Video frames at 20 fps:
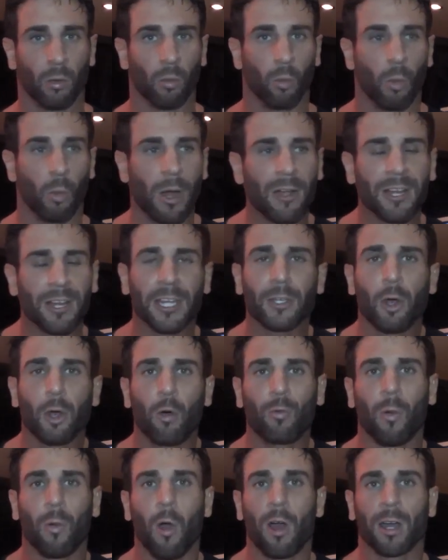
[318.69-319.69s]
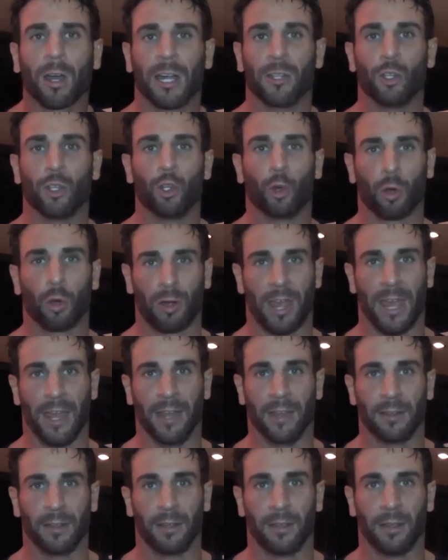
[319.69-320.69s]
Where did it go wrong on your end?
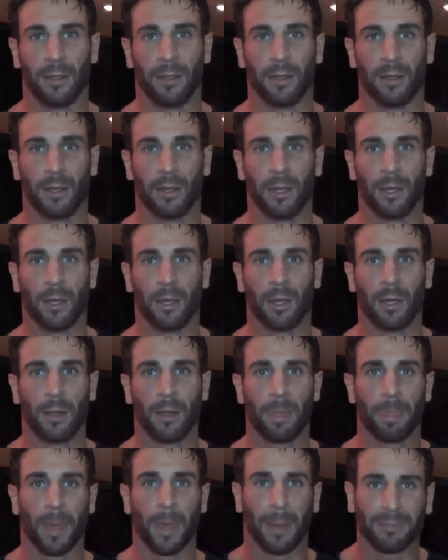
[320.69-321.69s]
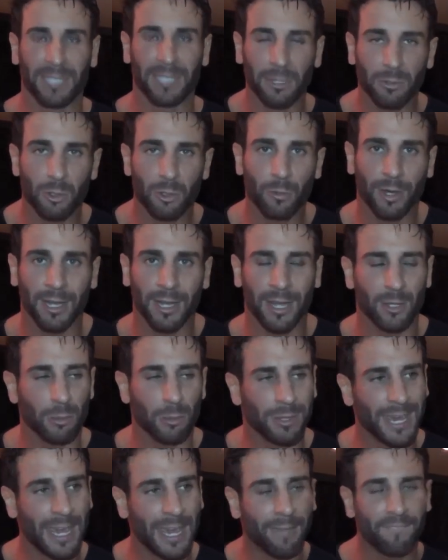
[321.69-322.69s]
I'm telling you right now, you
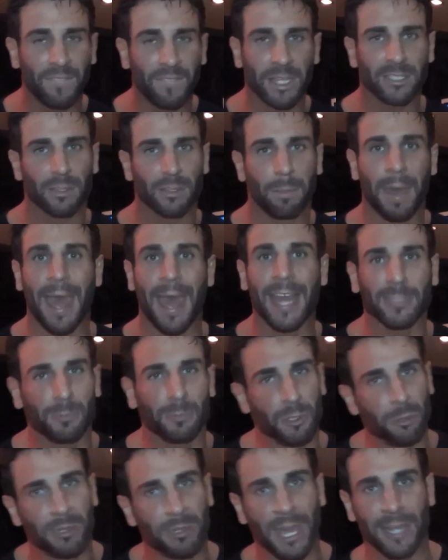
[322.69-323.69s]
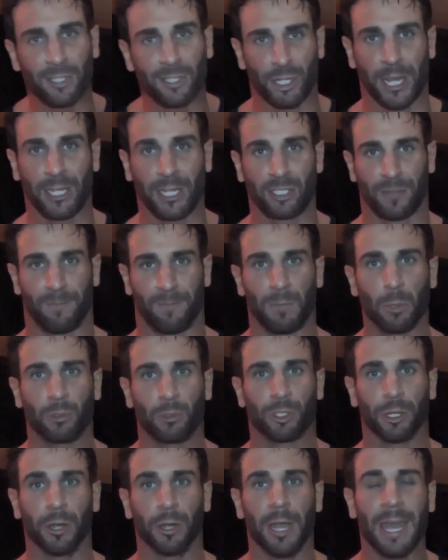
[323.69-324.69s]
can't fix the past, but you can change the
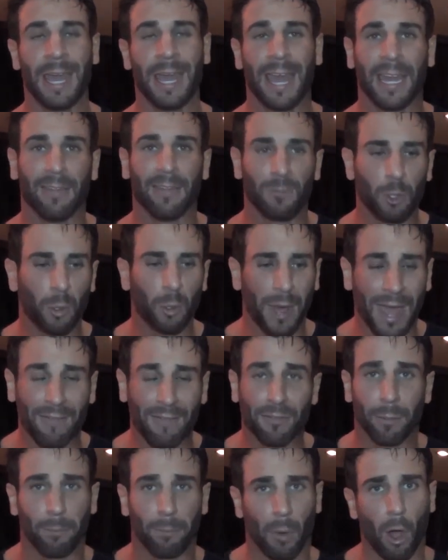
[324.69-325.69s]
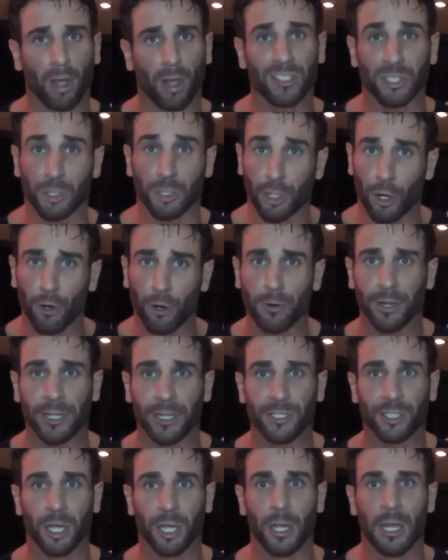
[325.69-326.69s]
future. And if you don't have the balls and
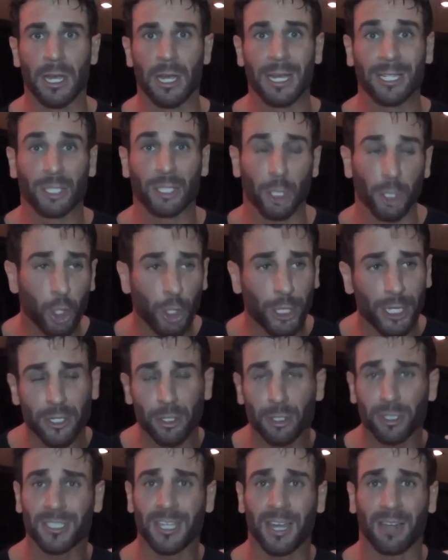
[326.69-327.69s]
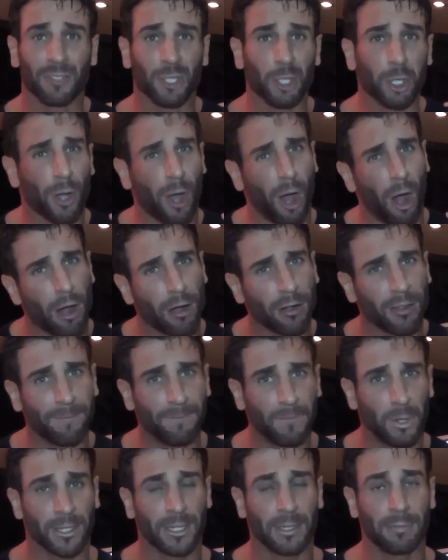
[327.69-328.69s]
courage to look at yourself, to look hard in the
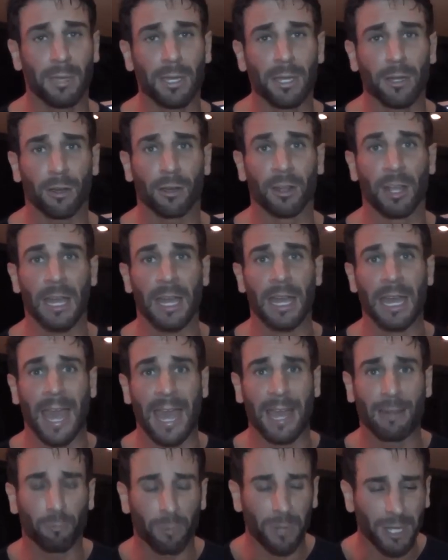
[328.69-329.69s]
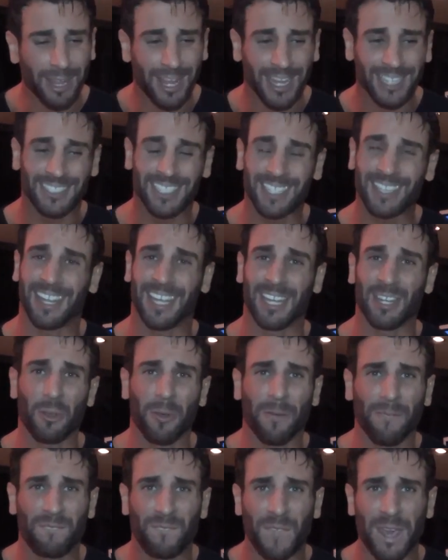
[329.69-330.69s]
fucking mirror and realize that, that your
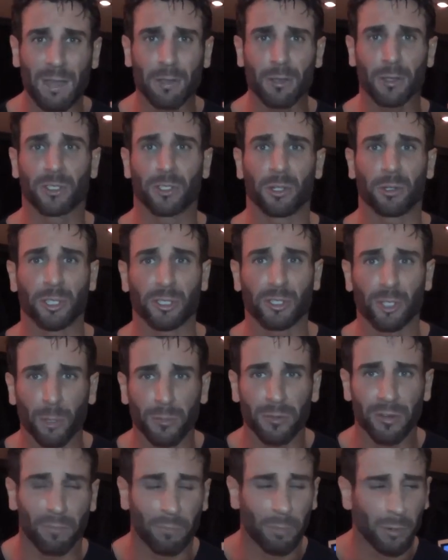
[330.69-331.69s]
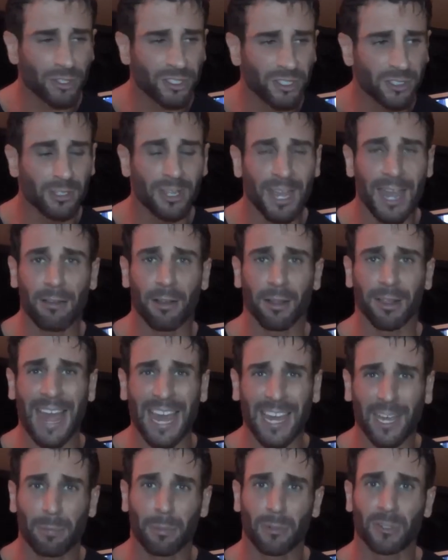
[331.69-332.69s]
failures are determined of personal account, a
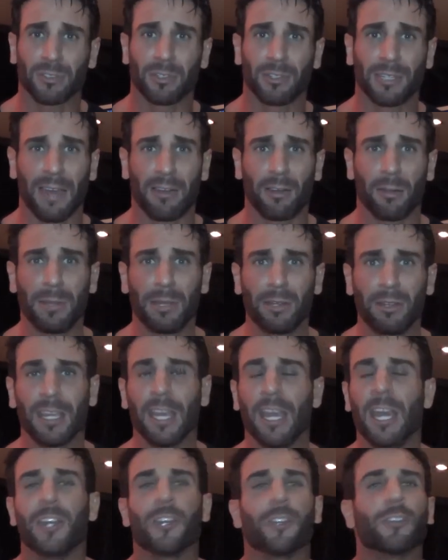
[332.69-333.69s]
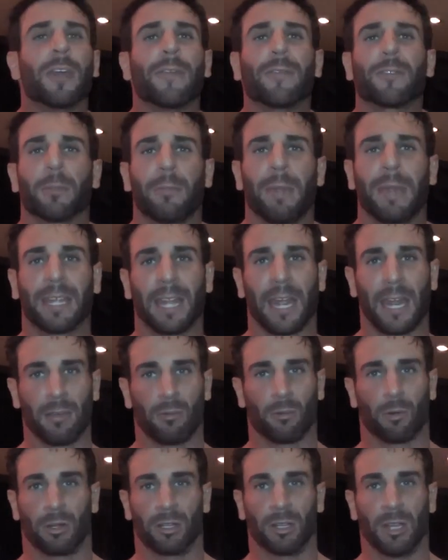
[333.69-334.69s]
lack of personal accountability, you're never going to make it
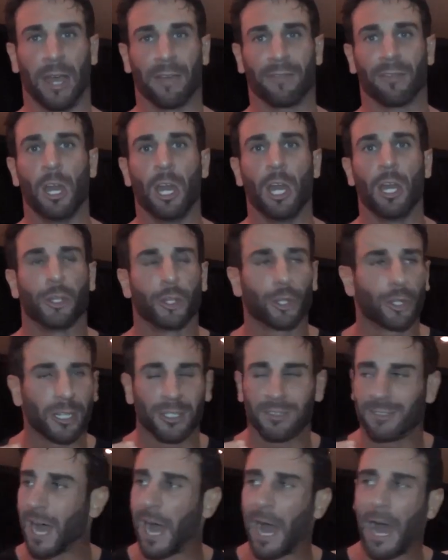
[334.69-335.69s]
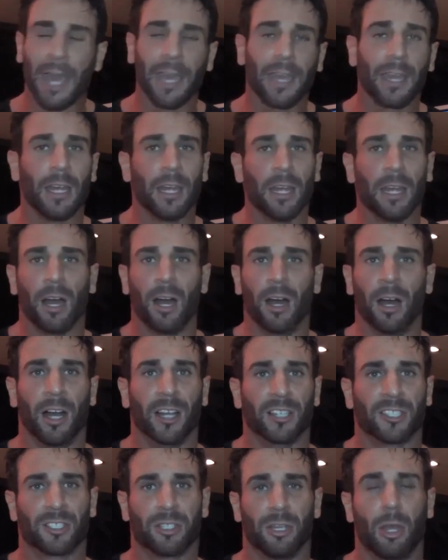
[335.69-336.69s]
anywhere in life. You're going to die a
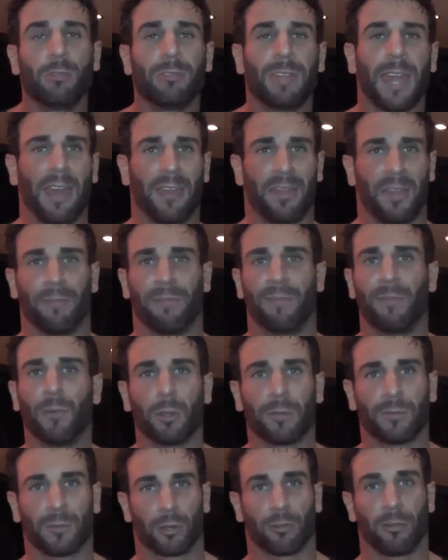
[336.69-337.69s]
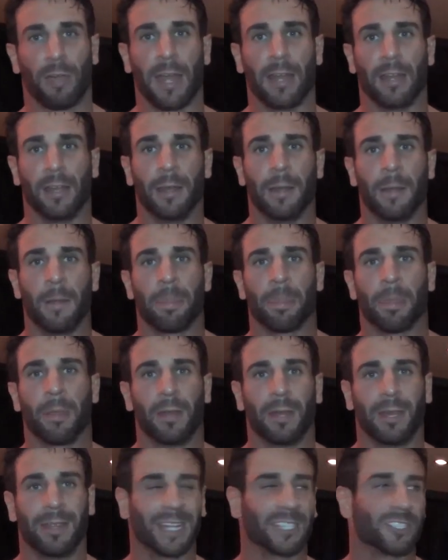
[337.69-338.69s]
slow death full of regret.
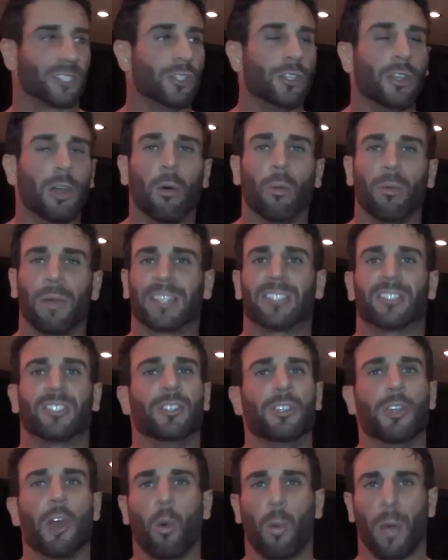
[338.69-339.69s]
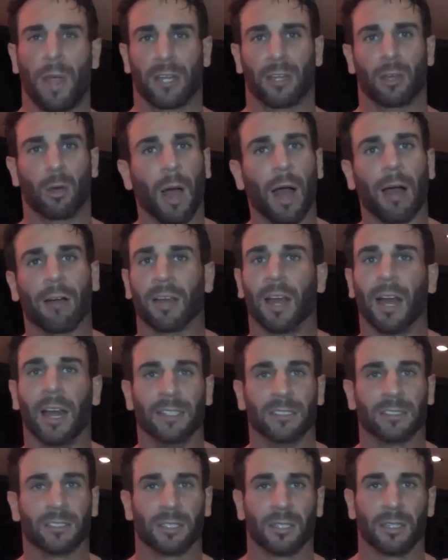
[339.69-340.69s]
And that's no, that's no way to go out,
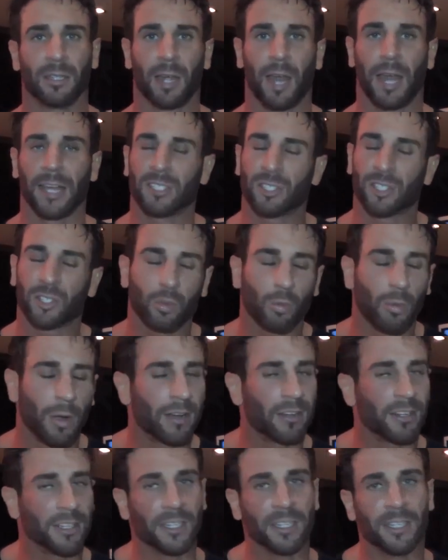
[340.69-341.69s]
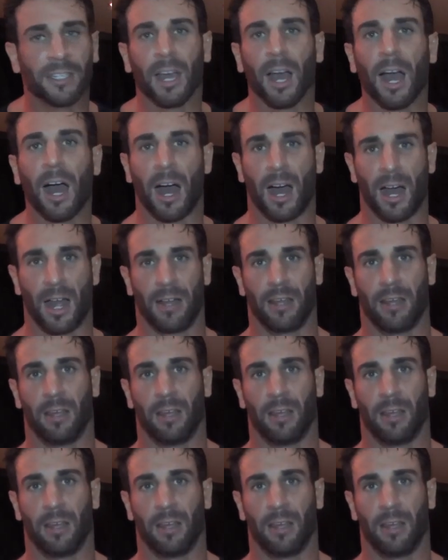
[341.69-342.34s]
guys. I swear to God.